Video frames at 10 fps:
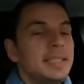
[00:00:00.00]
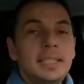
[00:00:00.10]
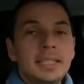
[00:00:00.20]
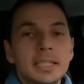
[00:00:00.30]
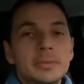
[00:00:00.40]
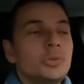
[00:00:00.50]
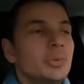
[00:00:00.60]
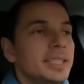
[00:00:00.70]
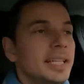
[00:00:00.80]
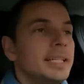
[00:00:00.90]
As I was saying,
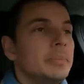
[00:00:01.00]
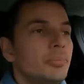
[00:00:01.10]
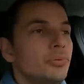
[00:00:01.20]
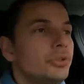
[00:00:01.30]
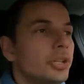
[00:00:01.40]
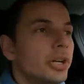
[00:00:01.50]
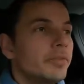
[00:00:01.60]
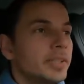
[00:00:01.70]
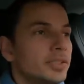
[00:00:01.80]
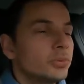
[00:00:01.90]
there are several ways to choose
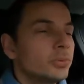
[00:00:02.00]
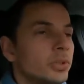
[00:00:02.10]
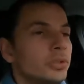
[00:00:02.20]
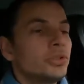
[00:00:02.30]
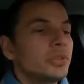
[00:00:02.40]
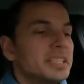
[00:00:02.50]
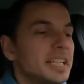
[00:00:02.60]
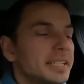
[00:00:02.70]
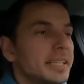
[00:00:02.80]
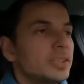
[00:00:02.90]
the steering, from
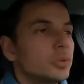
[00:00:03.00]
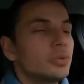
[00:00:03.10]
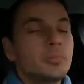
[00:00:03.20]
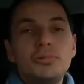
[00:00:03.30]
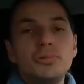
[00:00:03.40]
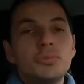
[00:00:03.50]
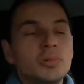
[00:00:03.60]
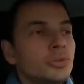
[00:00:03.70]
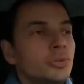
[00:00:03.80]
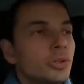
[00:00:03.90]
softer to harder, on